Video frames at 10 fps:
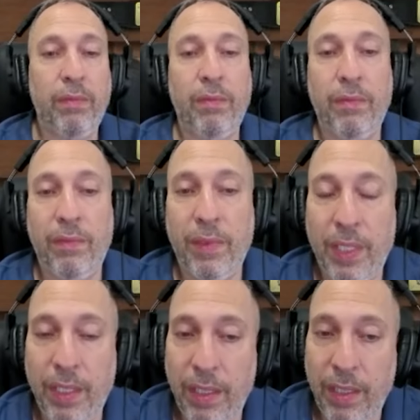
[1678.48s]

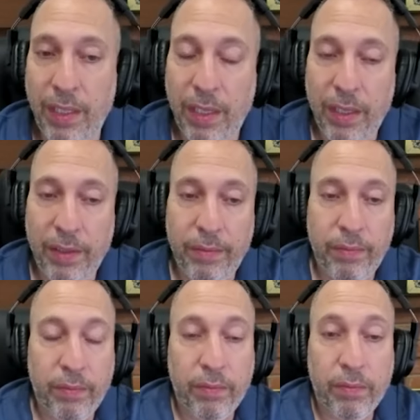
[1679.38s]

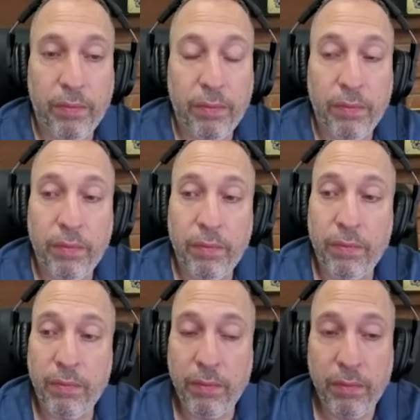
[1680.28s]

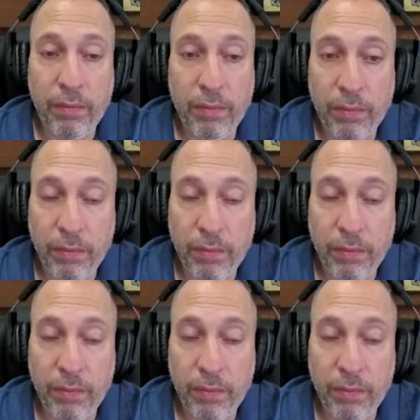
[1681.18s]
[no speech]